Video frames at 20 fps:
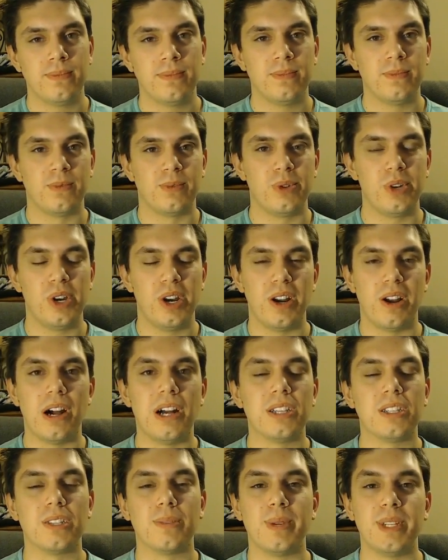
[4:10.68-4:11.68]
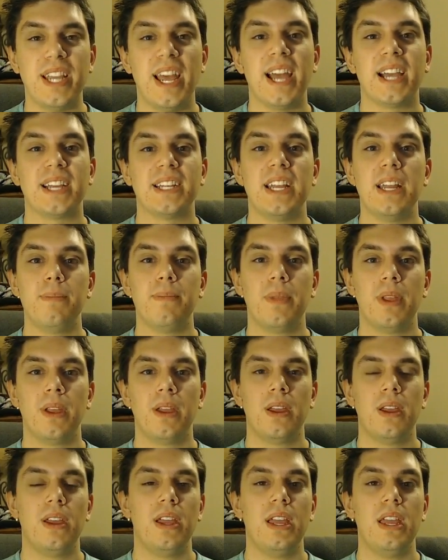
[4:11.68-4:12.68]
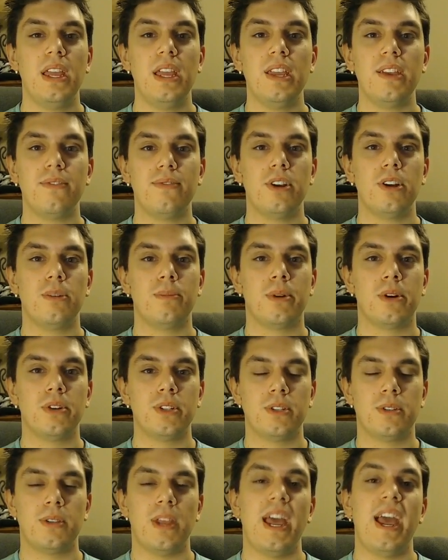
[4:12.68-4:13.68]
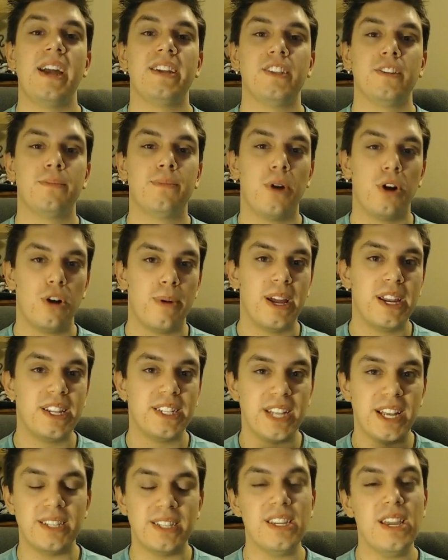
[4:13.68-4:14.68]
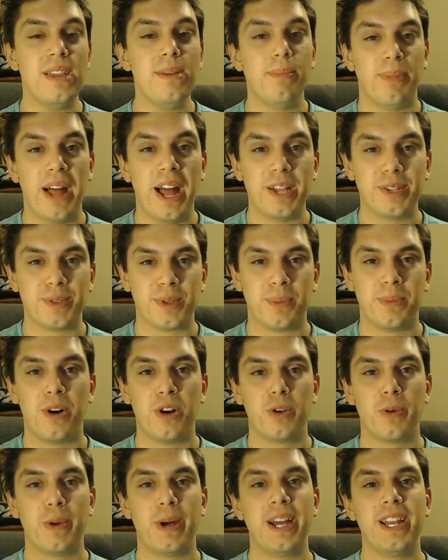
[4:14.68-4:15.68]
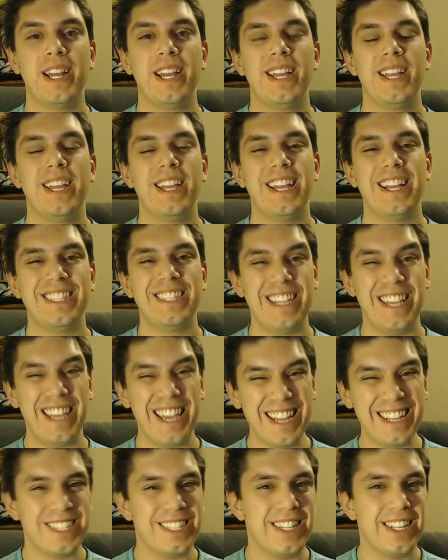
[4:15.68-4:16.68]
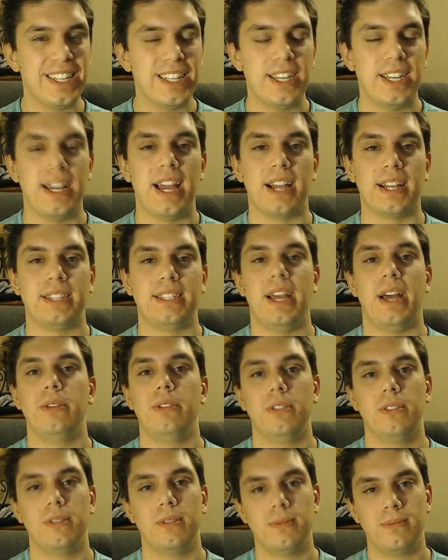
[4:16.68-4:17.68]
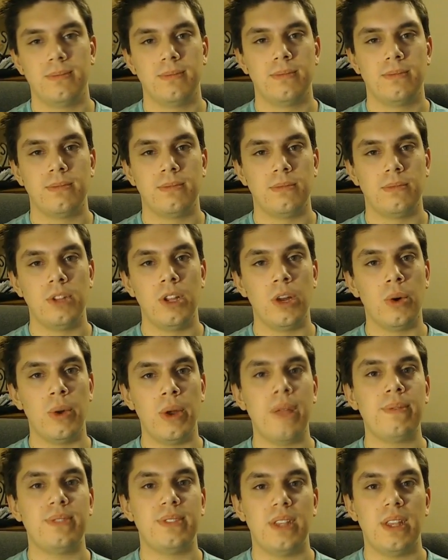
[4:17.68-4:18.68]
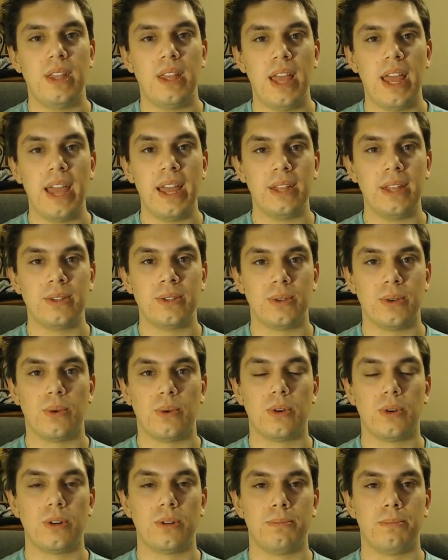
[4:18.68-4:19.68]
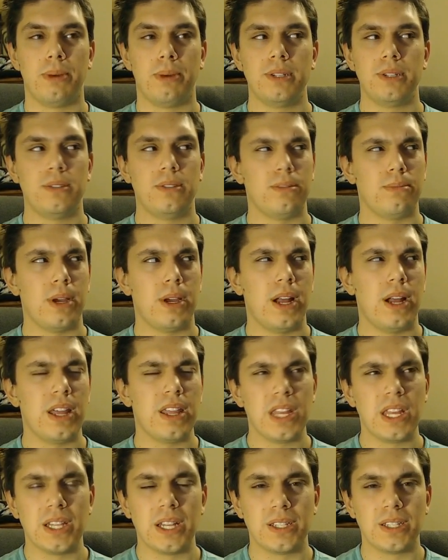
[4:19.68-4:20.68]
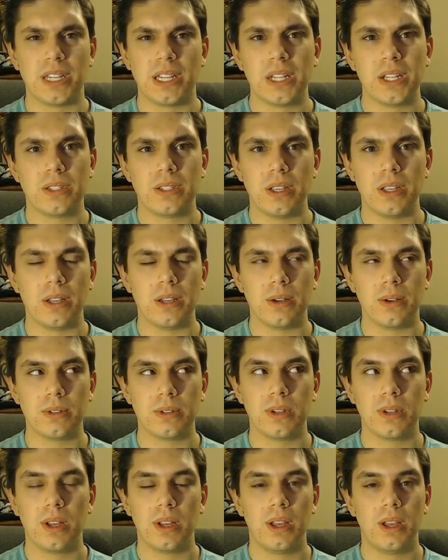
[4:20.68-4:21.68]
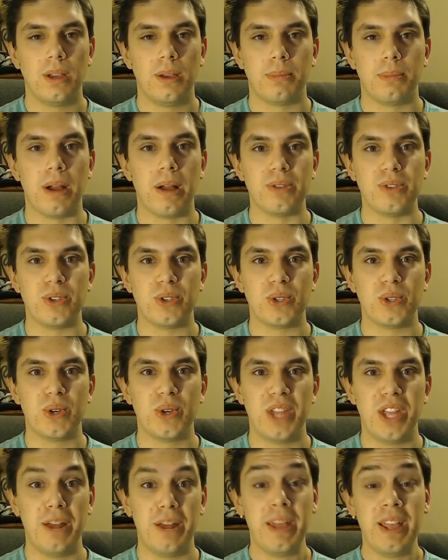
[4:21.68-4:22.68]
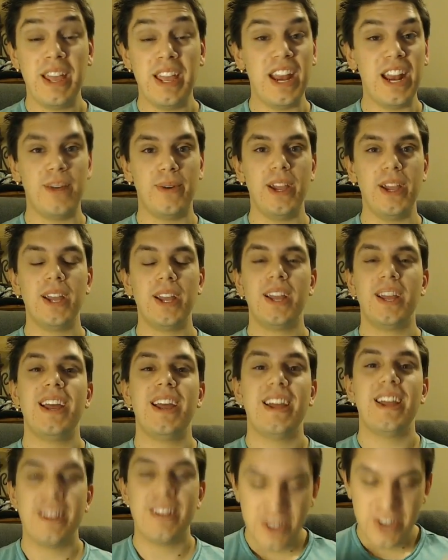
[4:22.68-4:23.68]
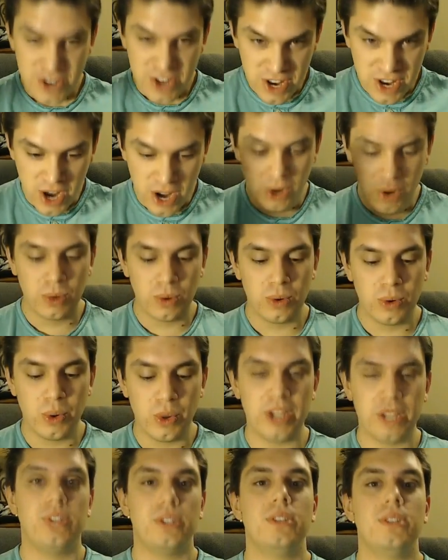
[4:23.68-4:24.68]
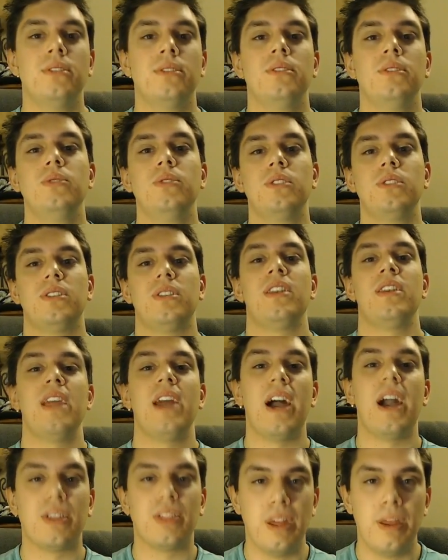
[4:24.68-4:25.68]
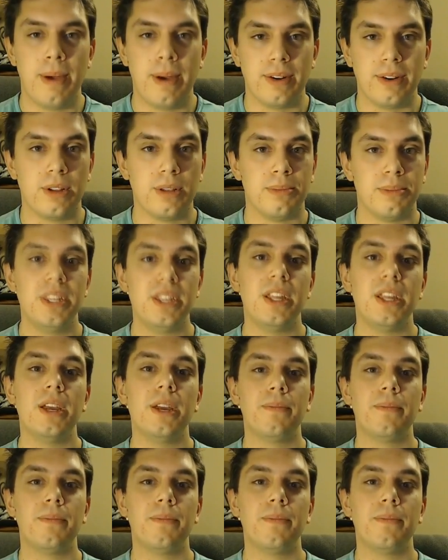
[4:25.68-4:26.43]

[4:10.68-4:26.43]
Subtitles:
What an awesome attack name. If your opponent's active Pokemon is a Team Plasma Pokemon, it's instantly knocked out. No ifs, ands, or buts, but I think that's how the saying goes. Probably just screwed that up. Anyway, no questions, you just knock them out completely.